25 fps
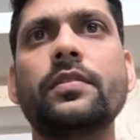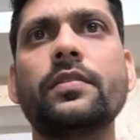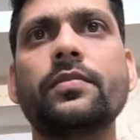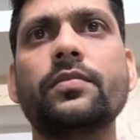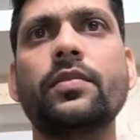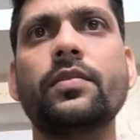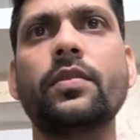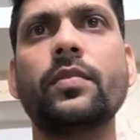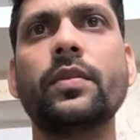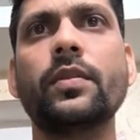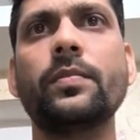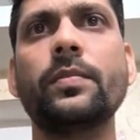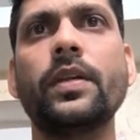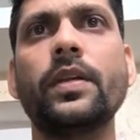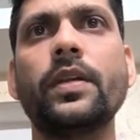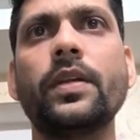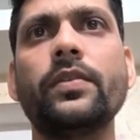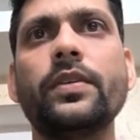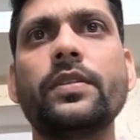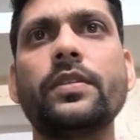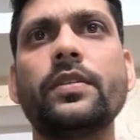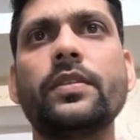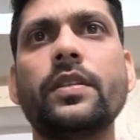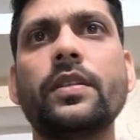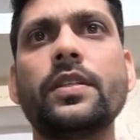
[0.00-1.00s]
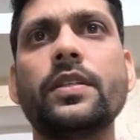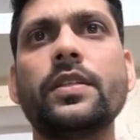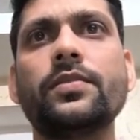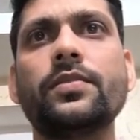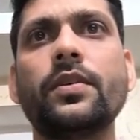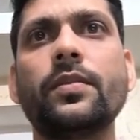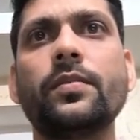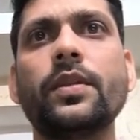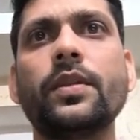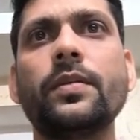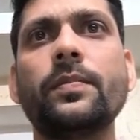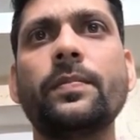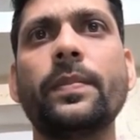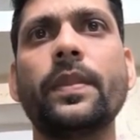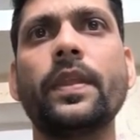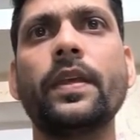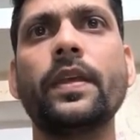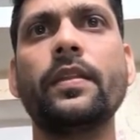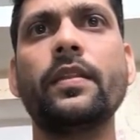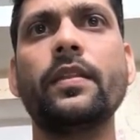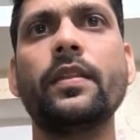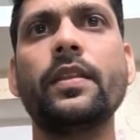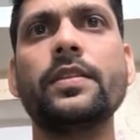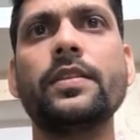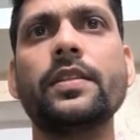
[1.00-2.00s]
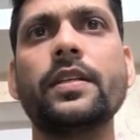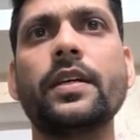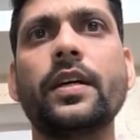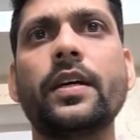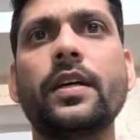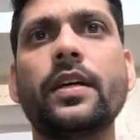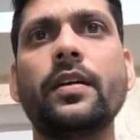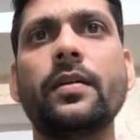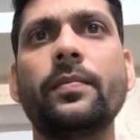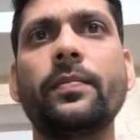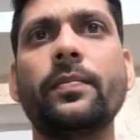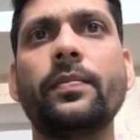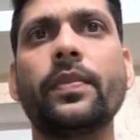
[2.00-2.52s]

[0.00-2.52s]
from the previous. This is from the this current.